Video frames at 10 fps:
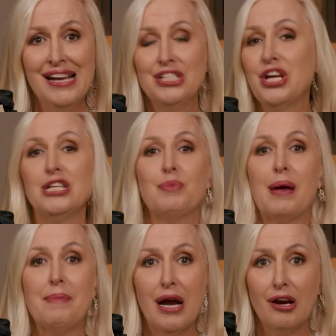changed
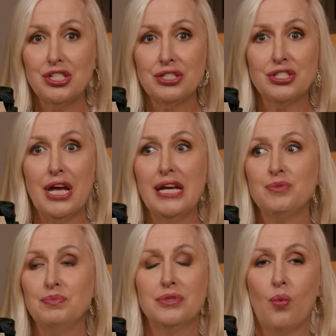my marriage. It
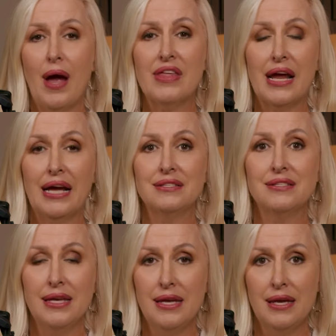changed the way that I
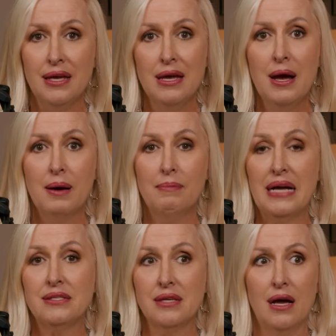see
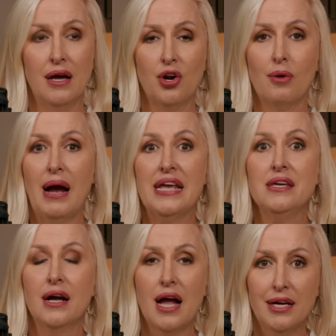my son or my
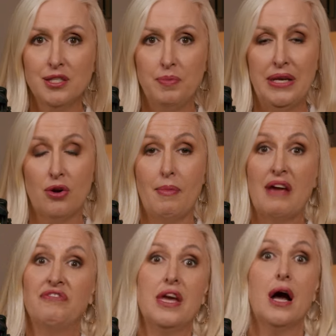young husband or my
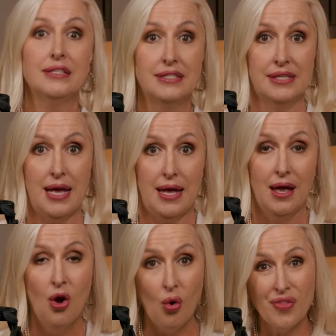fiance
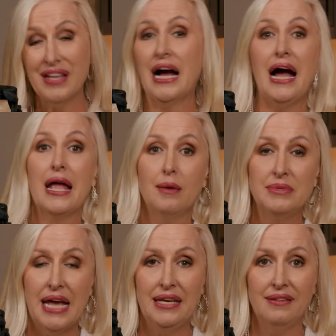or the guy I'm
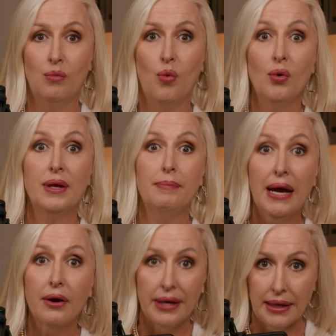dating that won't get
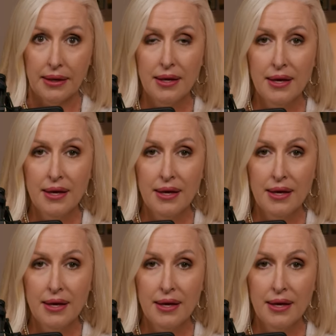married.